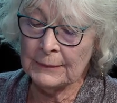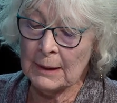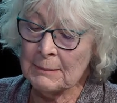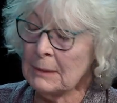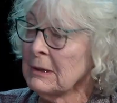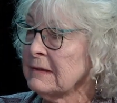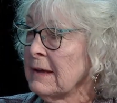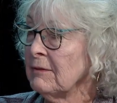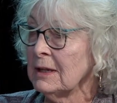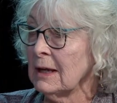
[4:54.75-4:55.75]
Amendment
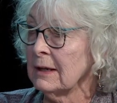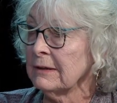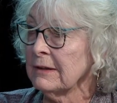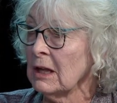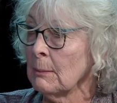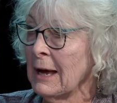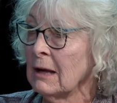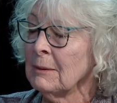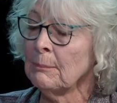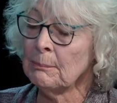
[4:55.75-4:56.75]
78 is all about.